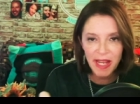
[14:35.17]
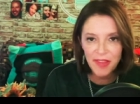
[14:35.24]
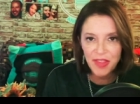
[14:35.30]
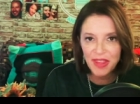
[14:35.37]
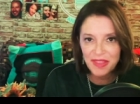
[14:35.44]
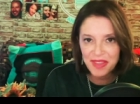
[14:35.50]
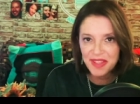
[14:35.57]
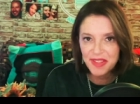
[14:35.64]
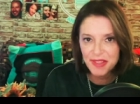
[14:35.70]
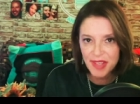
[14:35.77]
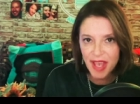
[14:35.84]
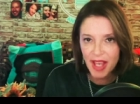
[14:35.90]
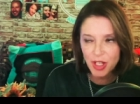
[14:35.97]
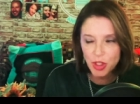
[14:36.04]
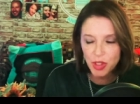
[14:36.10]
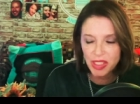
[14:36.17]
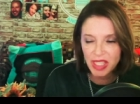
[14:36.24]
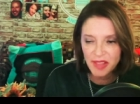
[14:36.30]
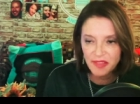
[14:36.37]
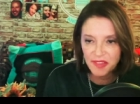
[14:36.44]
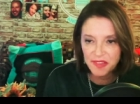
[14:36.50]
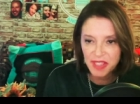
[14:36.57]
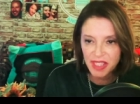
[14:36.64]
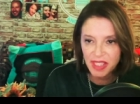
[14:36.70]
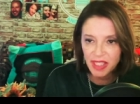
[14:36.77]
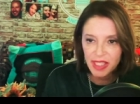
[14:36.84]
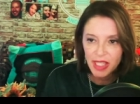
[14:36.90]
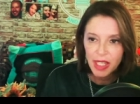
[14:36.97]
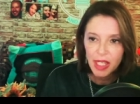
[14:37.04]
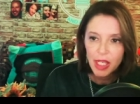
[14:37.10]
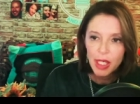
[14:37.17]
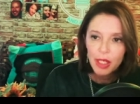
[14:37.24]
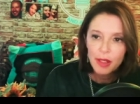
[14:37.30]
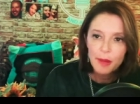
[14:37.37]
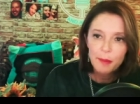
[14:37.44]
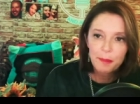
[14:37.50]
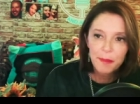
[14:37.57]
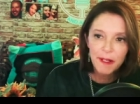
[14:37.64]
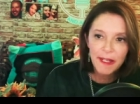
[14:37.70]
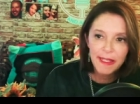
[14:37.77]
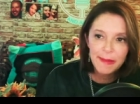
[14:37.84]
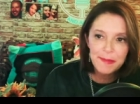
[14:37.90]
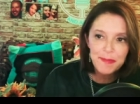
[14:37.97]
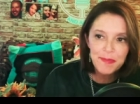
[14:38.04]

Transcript: I think this is actually day 15. But